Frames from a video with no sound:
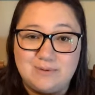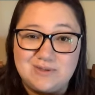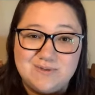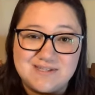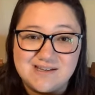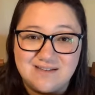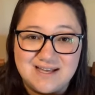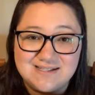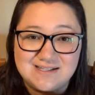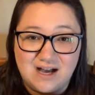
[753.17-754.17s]
with using
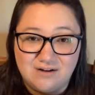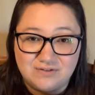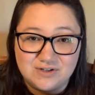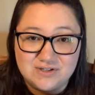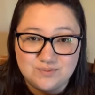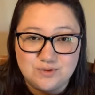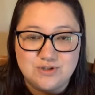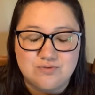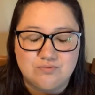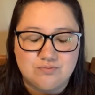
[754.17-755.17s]
less covers, which is